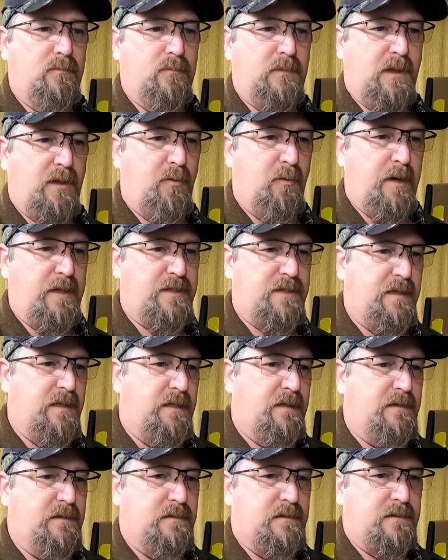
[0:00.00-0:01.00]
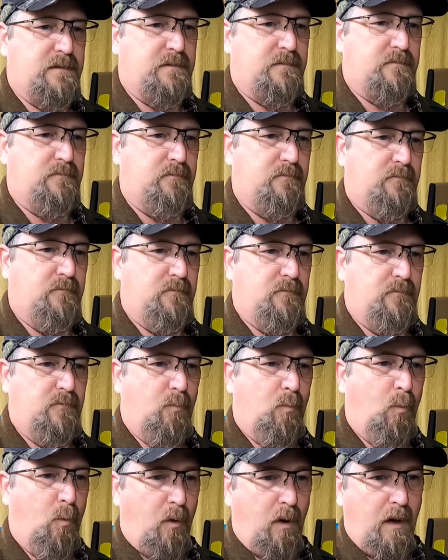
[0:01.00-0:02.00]
the question is,
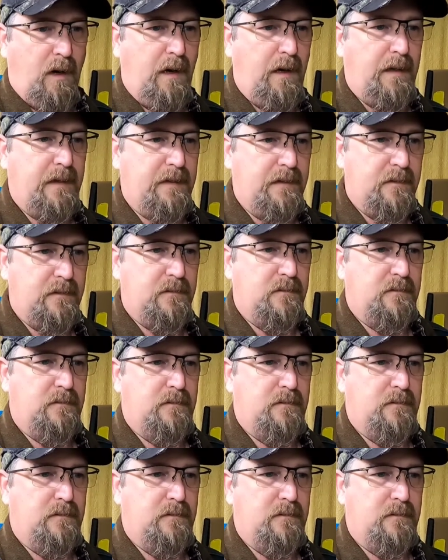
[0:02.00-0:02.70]
what